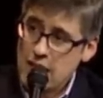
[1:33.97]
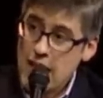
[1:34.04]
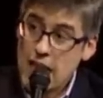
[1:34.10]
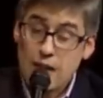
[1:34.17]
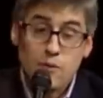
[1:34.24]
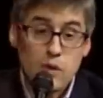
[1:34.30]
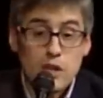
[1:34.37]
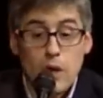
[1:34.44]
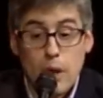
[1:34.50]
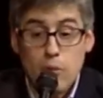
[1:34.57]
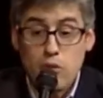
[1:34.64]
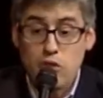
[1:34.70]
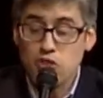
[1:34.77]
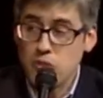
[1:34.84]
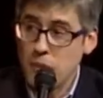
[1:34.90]
And I
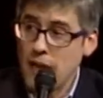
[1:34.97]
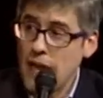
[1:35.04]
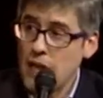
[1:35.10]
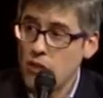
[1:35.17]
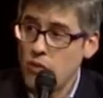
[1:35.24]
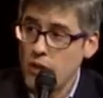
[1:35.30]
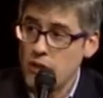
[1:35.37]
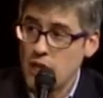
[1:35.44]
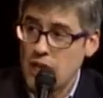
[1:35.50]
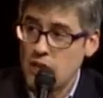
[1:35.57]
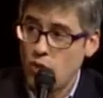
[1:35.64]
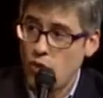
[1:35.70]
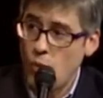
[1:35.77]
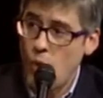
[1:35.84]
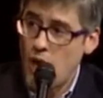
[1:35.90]
was in Japan, so I
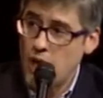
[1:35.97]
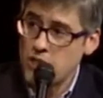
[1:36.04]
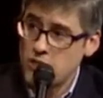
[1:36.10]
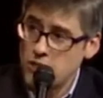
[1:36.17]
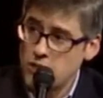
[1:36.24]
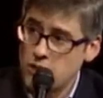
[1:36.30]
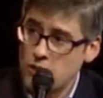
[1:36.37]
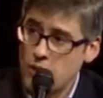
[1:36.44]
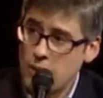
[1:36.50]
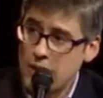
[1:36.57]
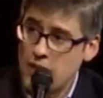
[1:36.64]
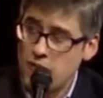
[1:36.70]
can squat too.